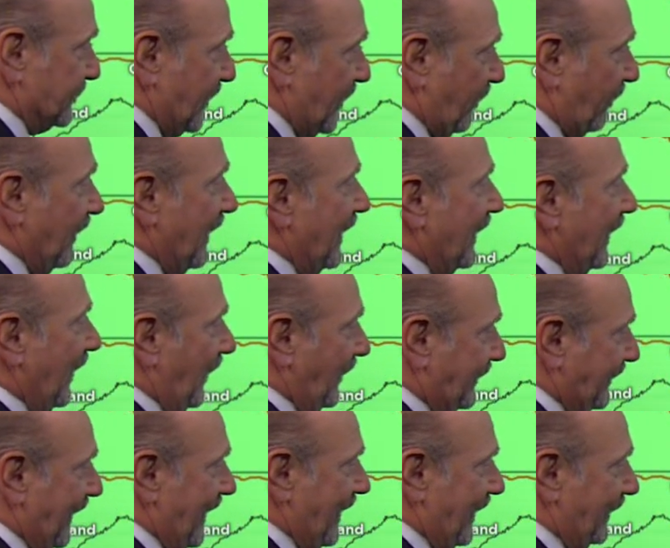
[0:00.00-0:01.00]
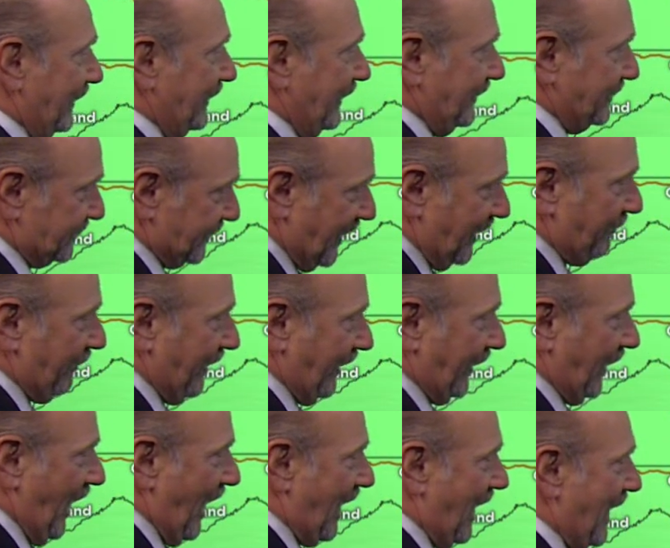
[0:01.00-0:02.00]
Center again is keeping
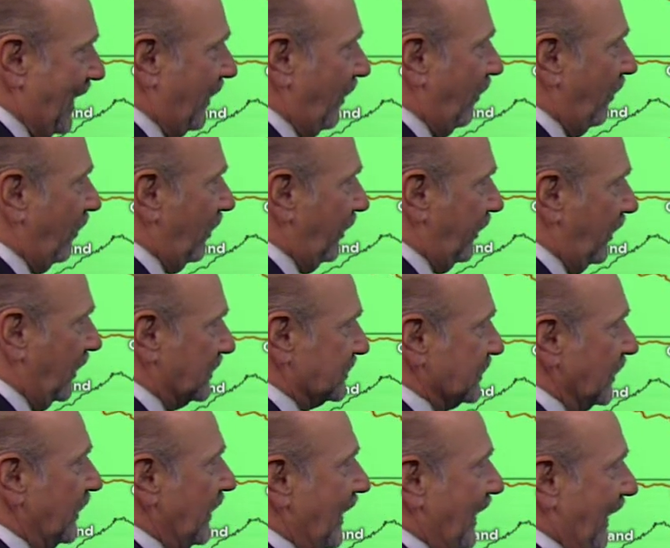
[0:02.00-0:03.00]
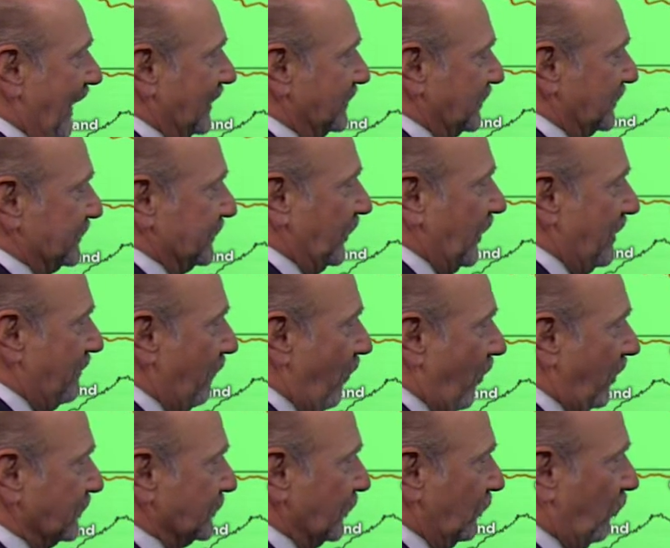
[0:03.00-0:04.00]
an eye on us, has us in a
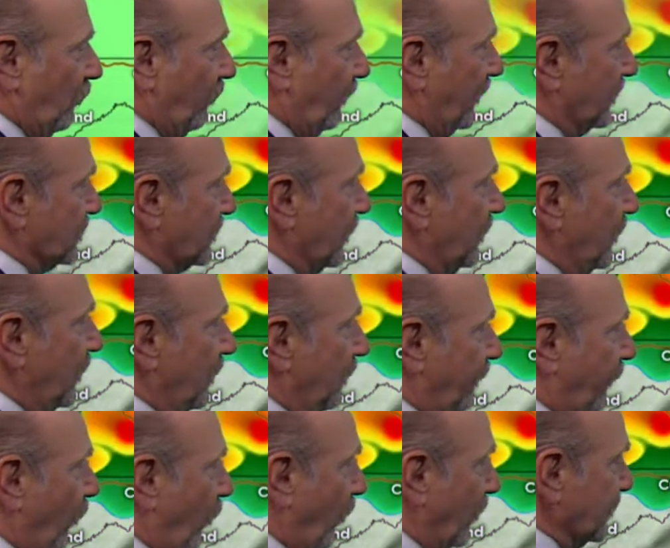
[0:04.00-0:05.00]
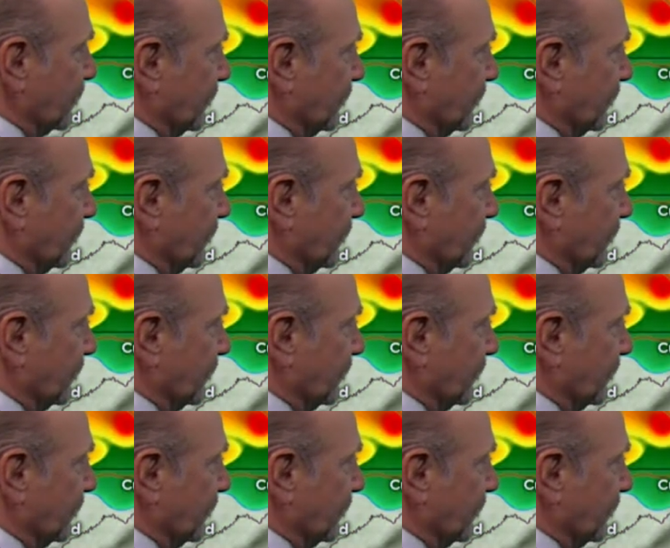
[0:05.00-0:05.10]
marginal risk for